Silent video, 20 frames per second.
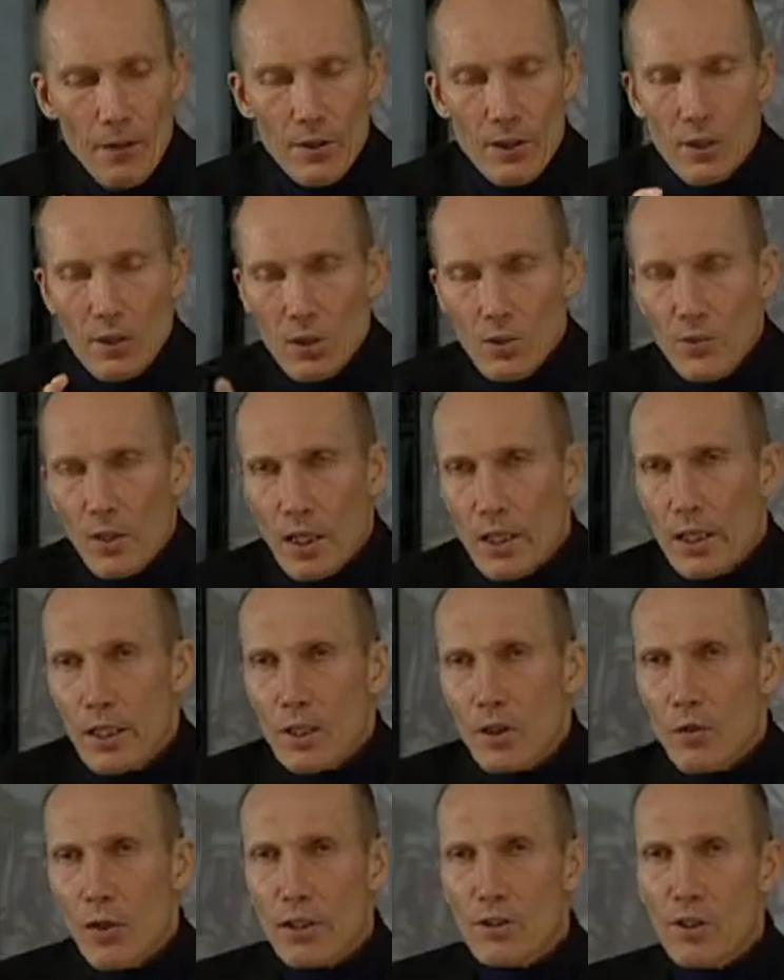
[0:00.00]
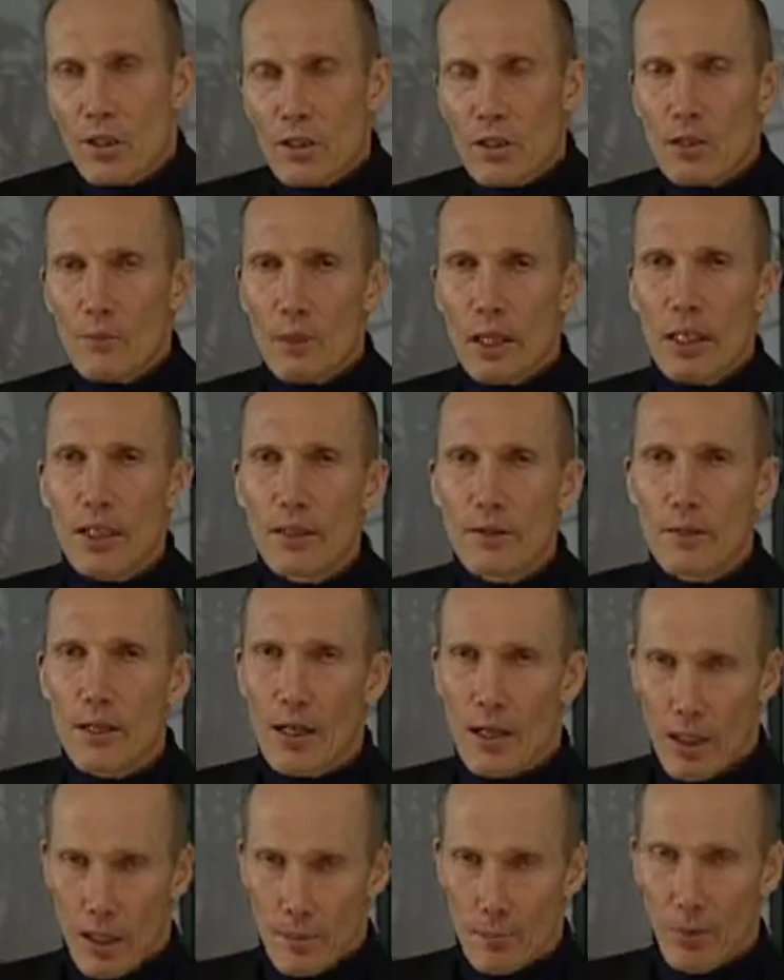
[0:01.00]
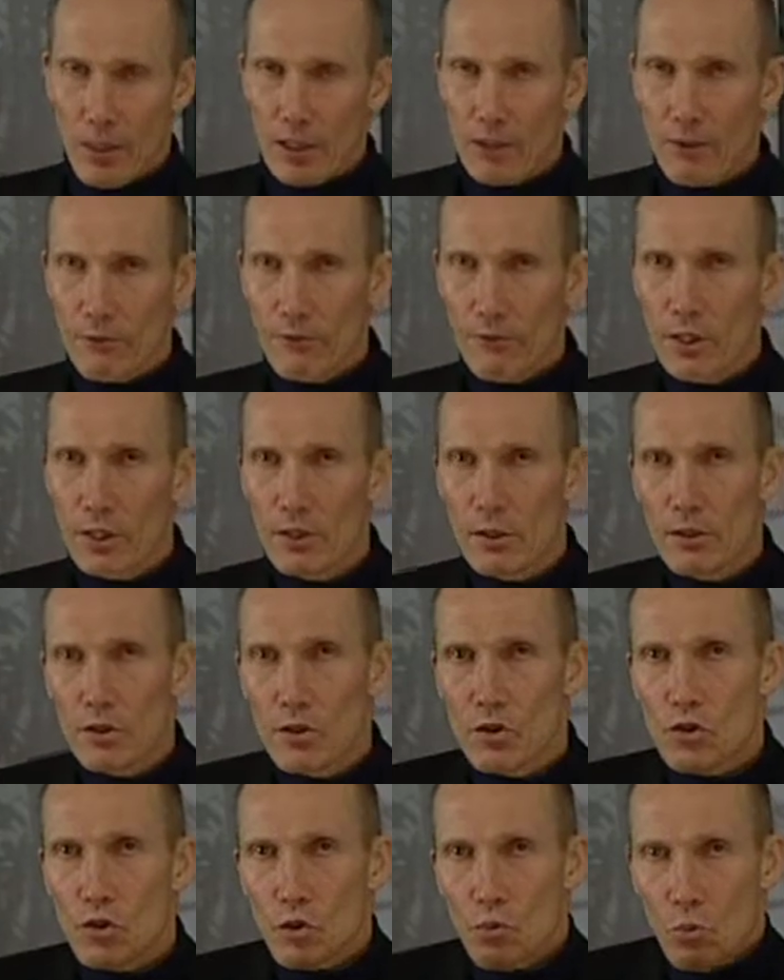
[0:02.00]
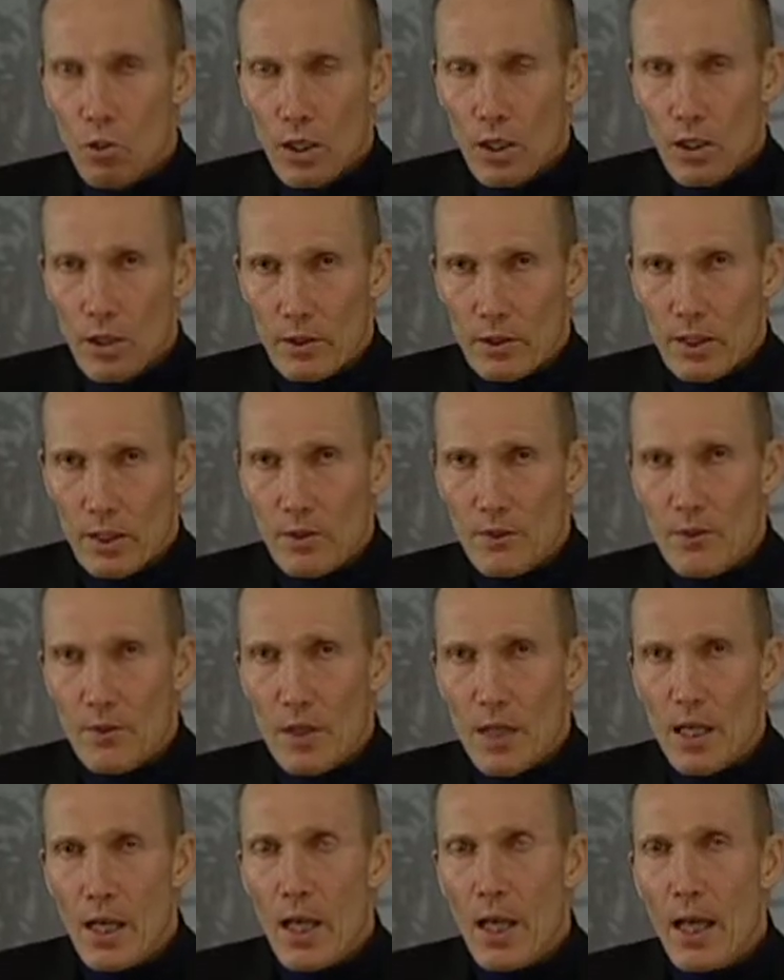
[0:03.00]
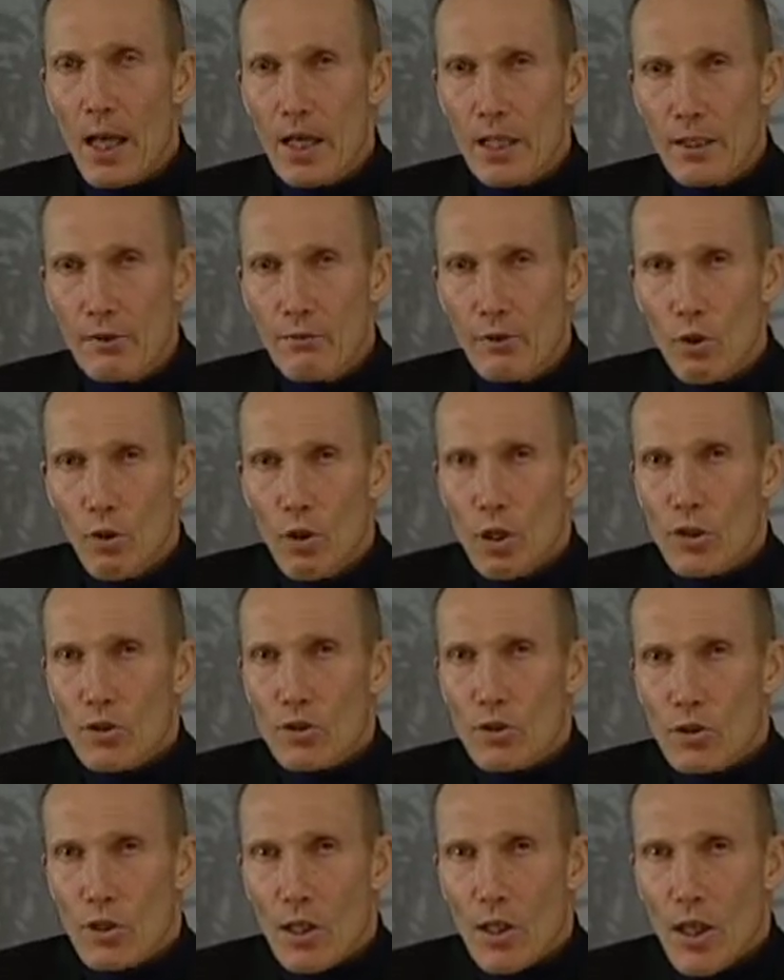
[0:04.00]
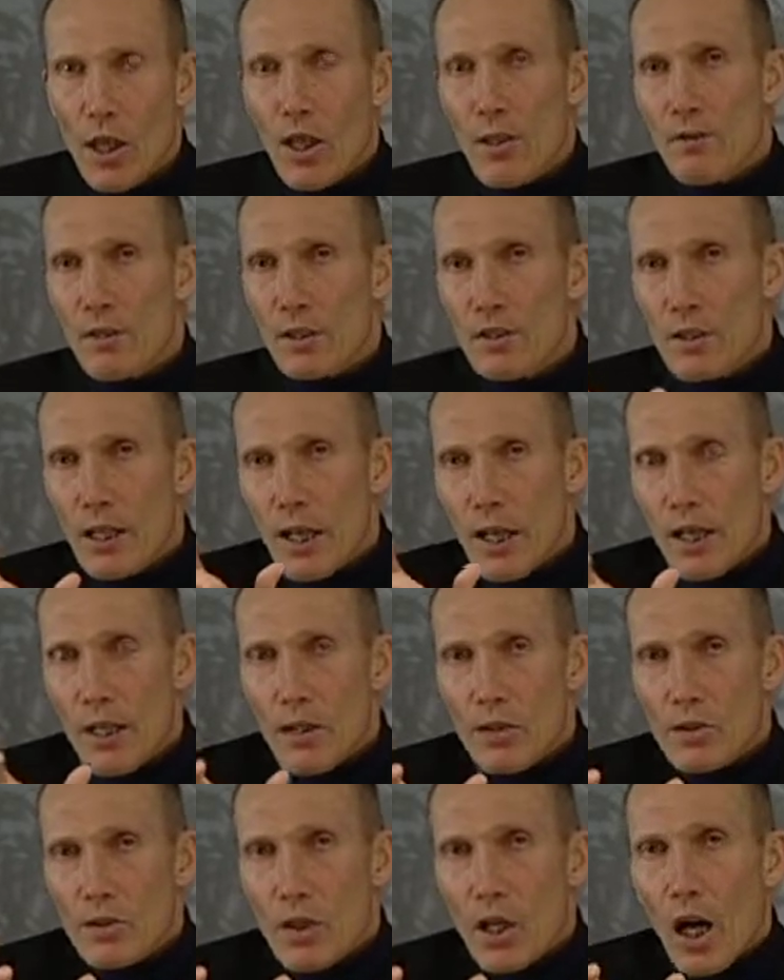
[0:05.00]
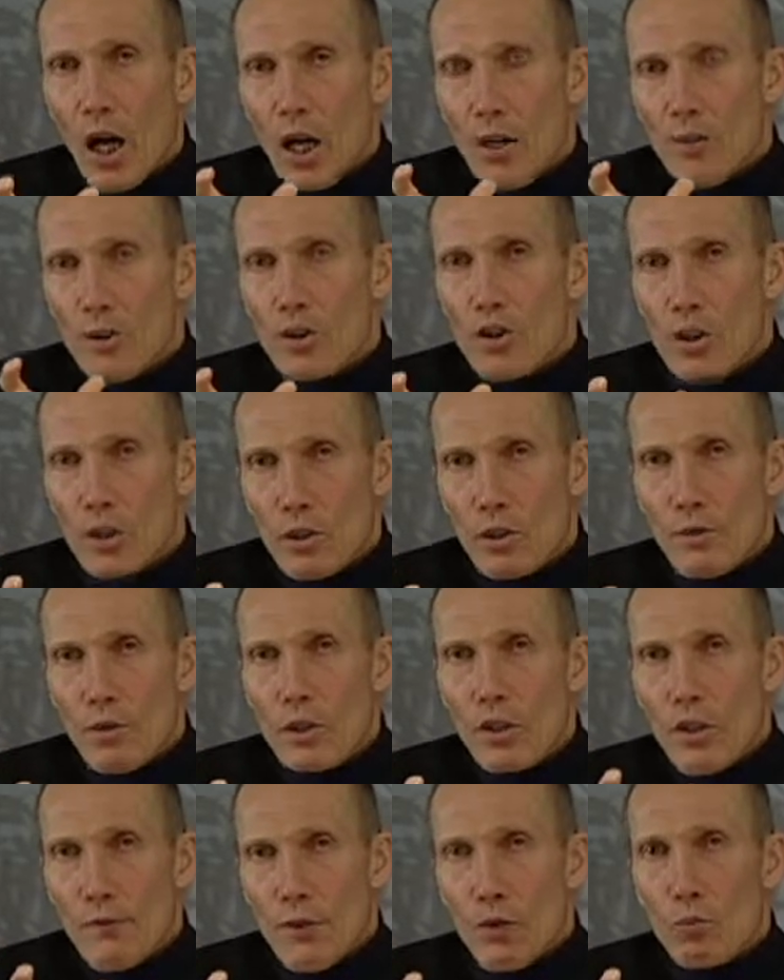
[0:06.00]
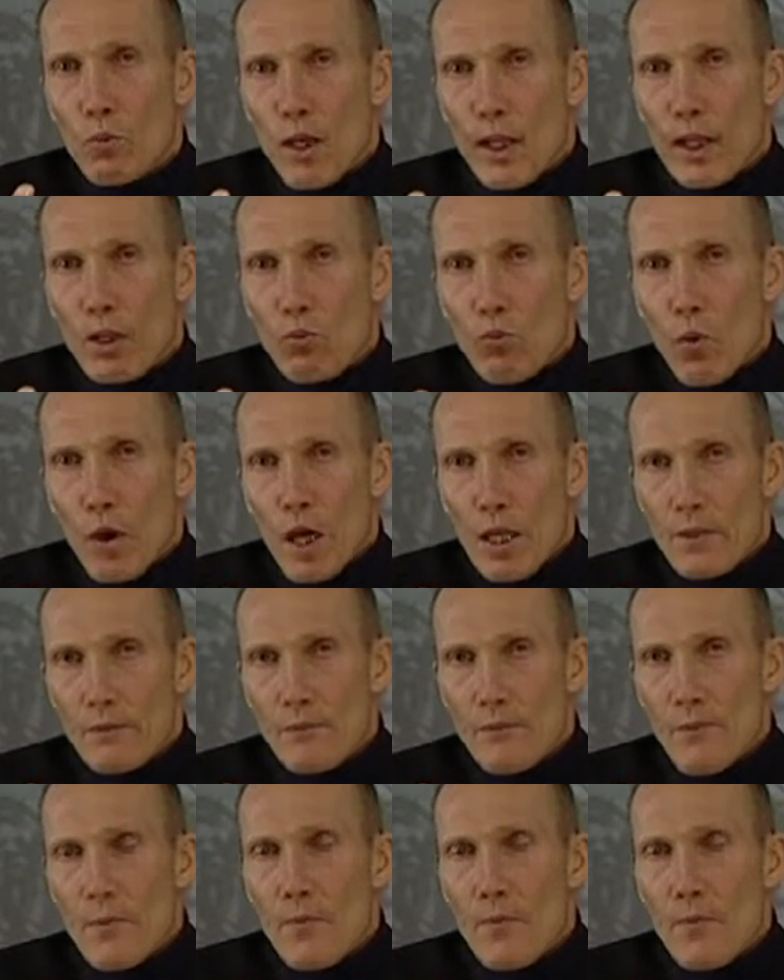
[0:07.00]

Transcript: This is very interesting to me, but the field is the world. And of course, the tares are the children of the wicked one,